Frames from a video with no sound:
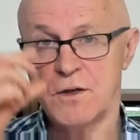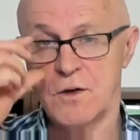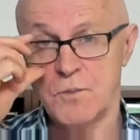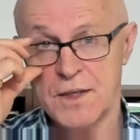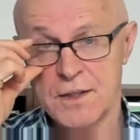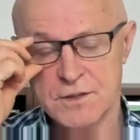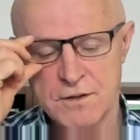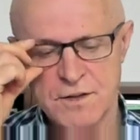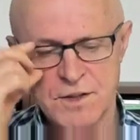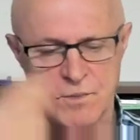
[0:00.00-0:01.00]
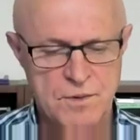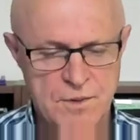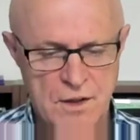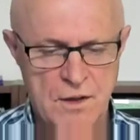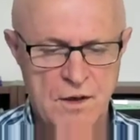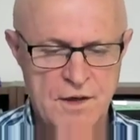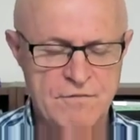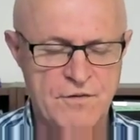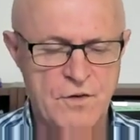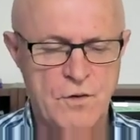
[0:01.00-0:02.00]
and I'll be answering them
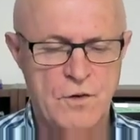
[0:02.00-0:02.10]
live